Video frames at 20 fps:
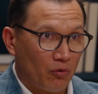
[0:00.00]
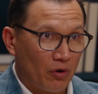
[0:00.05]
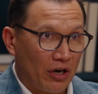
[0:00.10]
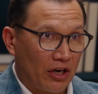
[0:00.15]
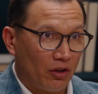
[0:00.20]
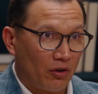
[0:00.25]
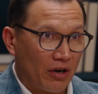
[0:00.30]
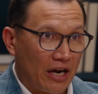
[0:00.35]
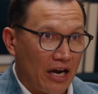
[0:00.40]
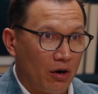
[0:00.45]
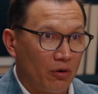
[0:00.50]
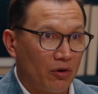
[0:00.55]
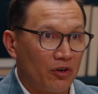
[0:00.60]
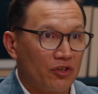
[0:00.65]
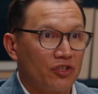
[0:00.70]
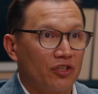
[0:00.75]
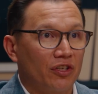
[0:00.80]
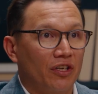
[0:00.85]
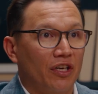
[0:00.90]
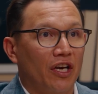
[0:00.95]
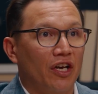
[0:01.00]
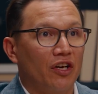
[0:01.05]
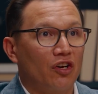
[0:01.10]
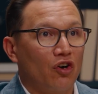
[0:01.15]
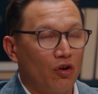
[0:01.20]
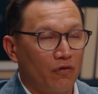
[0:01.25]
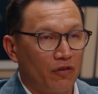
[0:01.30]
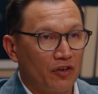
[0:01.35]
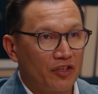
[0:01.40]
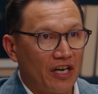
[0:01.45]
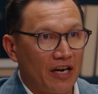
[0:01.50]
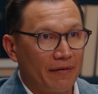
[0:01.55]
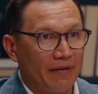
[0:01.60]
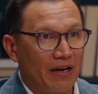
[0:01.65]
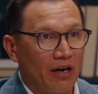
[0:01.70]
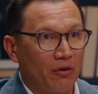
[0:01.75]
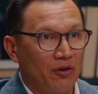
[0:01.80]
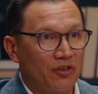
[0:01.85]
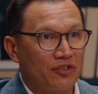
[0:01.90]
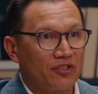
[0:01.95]
regular hours and overtime
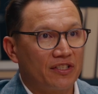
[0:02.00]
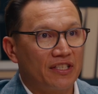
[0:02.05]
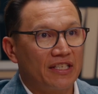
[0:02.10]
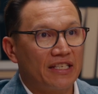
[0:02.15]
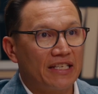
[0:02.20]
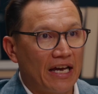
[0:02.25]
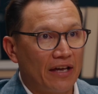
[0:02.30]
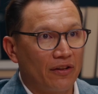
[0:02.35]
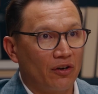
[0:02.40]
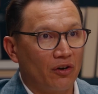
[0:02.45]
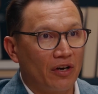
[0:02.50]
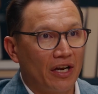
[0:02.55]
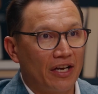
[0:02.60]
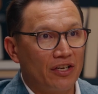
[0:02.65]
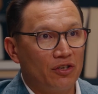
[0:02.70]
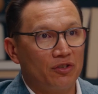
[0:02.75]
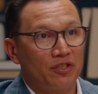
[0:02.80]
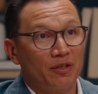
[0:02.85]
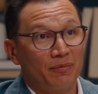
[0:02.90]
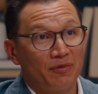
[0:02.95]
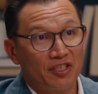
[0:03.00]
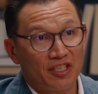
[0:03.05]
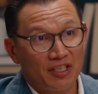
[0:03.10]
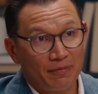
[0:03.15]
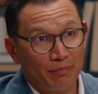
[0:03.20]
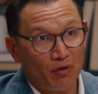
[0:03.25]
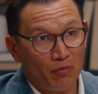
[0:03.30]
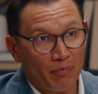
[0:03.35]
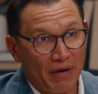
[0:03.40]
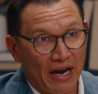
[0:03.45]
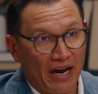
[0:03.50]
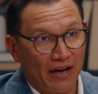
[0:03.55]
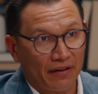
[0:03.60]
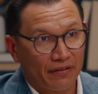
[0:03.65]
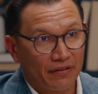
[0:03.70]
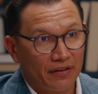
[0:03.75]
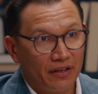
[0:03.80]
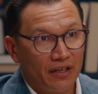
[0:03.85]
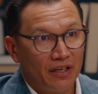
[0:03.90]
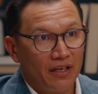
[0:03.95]
hours together and do some simple
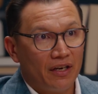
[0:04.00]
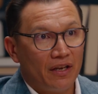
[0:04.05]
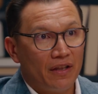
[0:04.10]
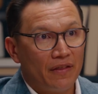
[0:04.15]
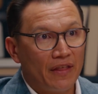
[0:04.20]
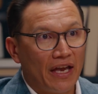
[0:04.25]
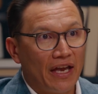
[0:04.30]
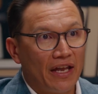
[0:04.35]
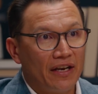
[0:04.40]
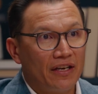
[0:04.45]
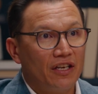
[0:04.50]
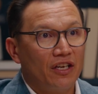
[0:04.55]
math, then